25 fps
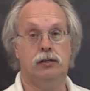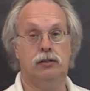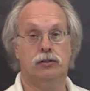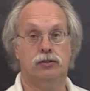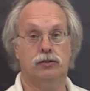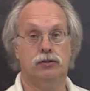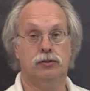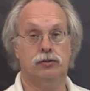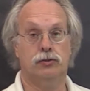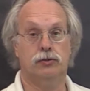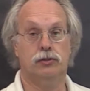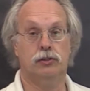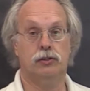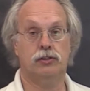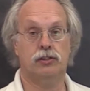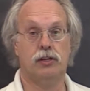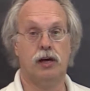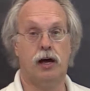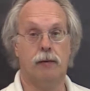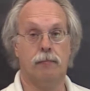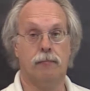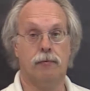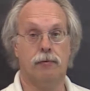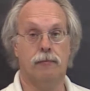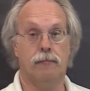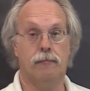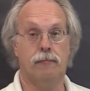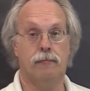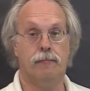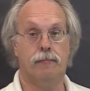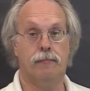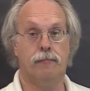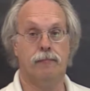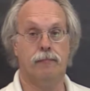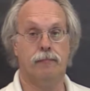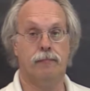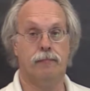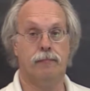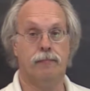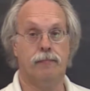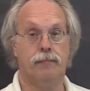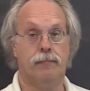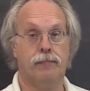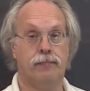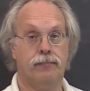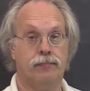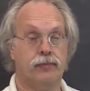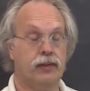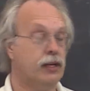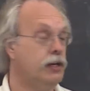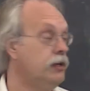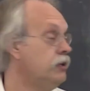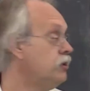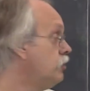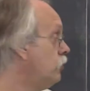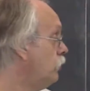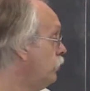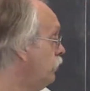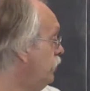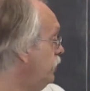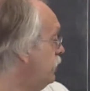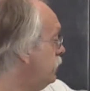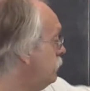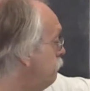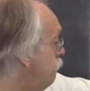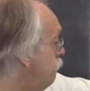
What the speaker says: to the top. Okay, so this